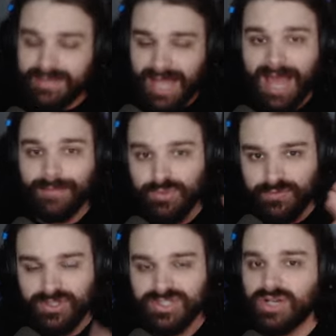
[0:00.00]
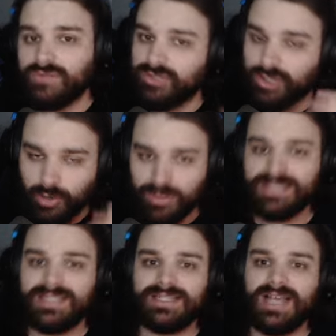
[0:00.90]
the atmosphere itself when you're going
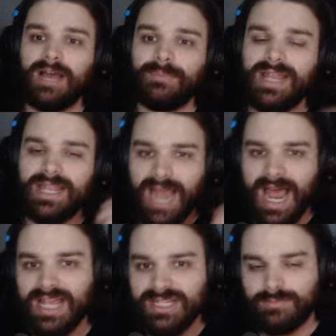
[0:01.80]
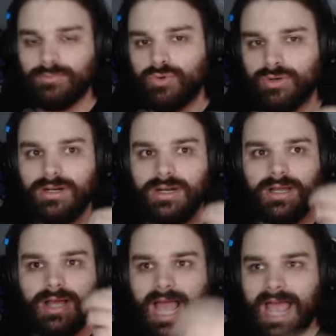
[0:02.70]
into these combat it has a more
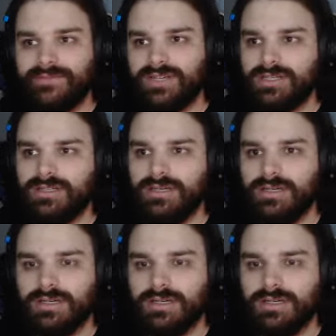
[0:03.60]
heavy